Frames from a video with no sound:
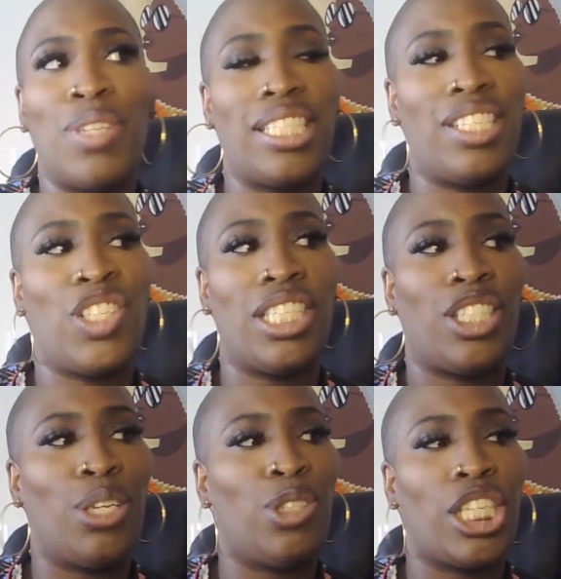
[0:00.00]
This is
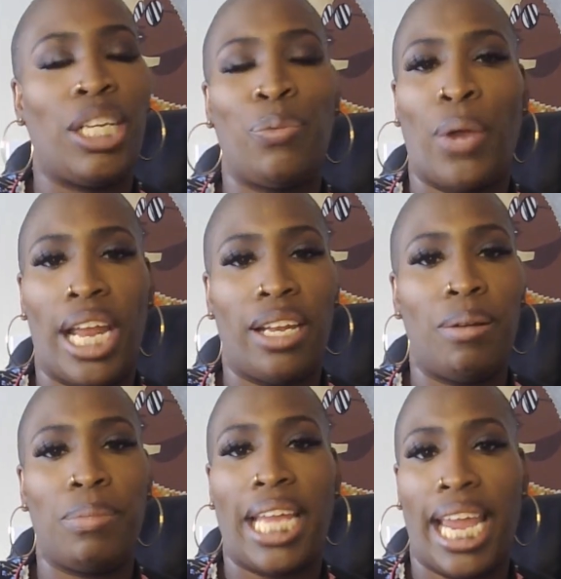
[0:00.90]
just usually
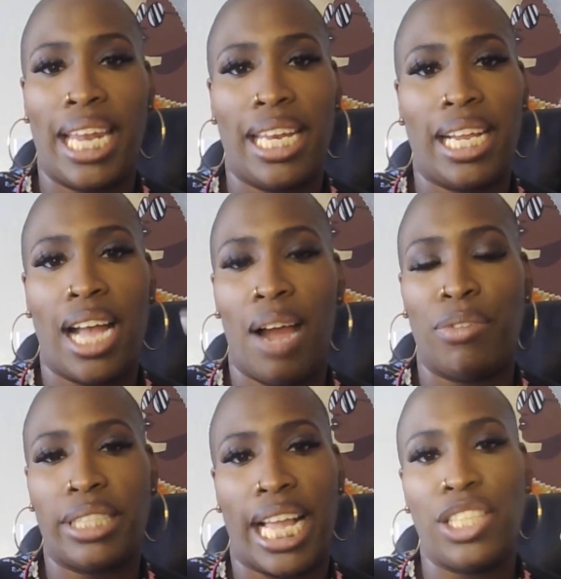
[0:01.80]
random, candid
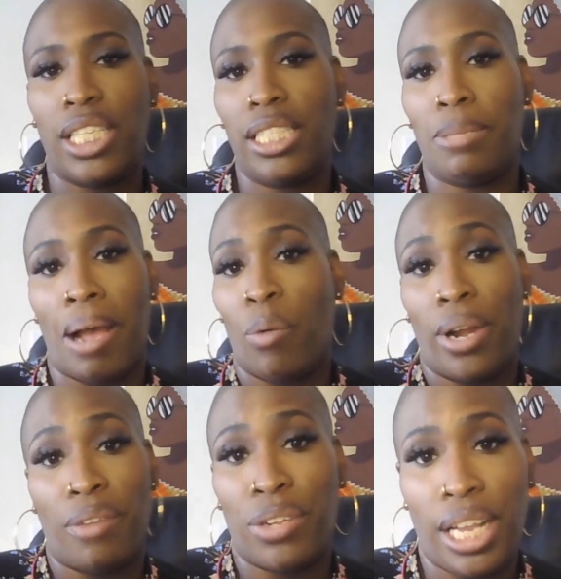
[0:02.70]
conversations about
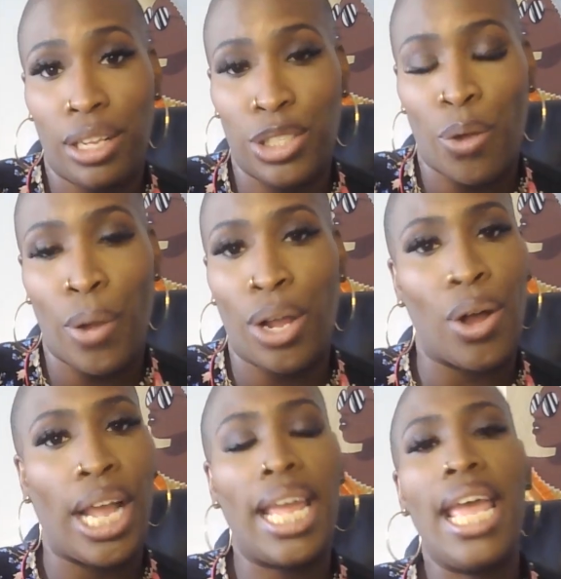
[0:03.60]
whatever the hell is going
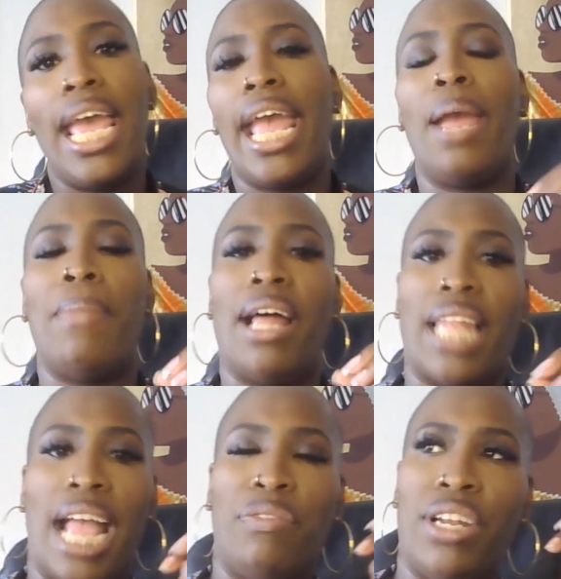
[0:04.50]
on in my
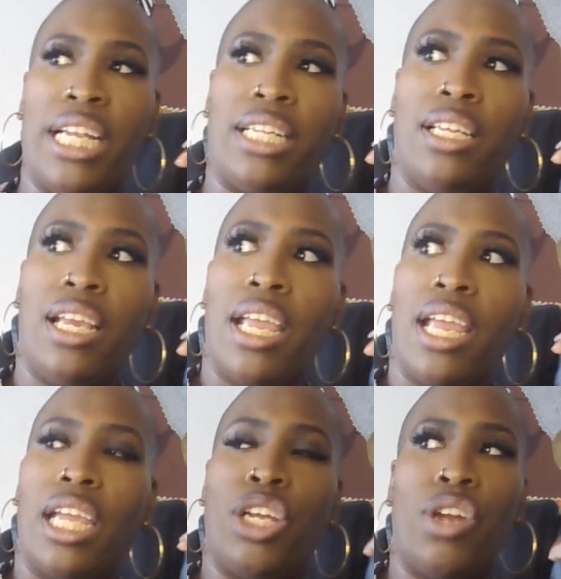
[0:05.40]
life. And it's,
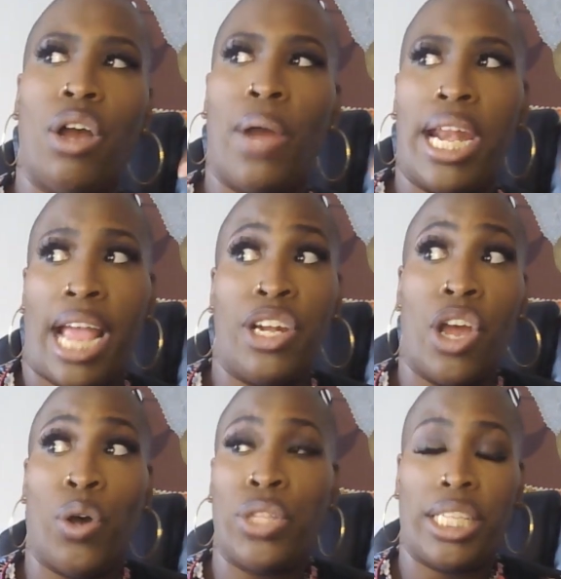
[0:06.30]
you know, and I
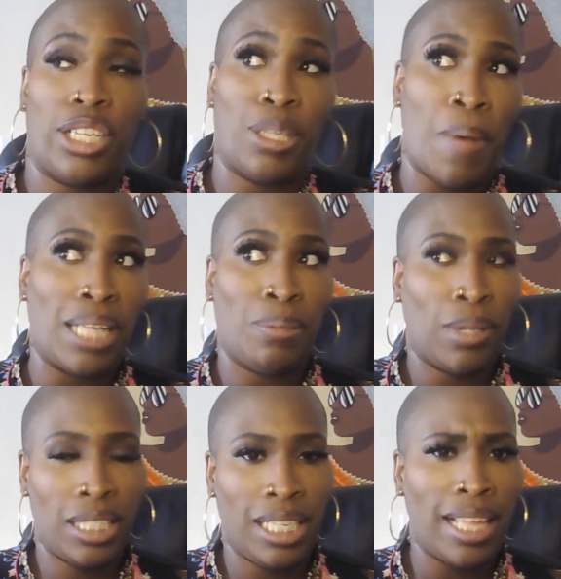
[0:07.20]
know that there's a
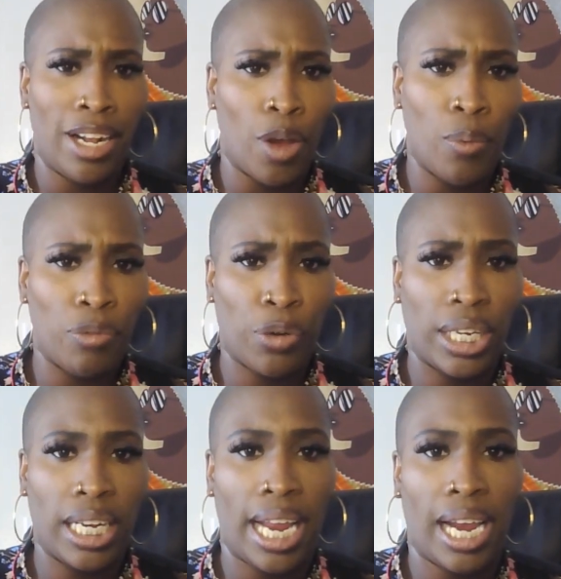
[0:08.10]
possibility that no one
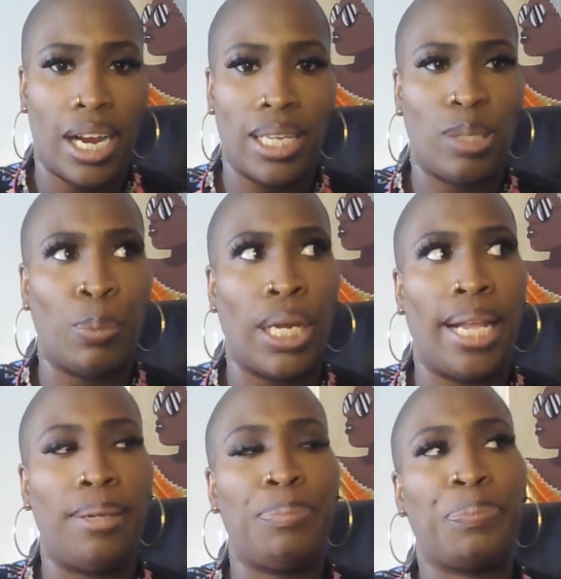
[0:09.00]
freaking cares,
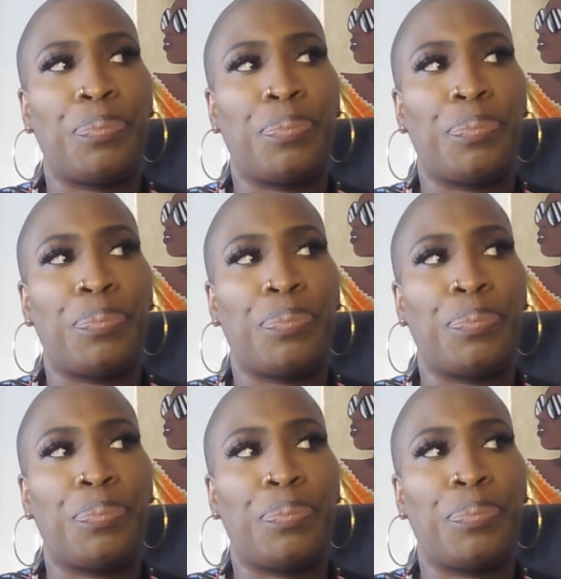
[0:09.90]
but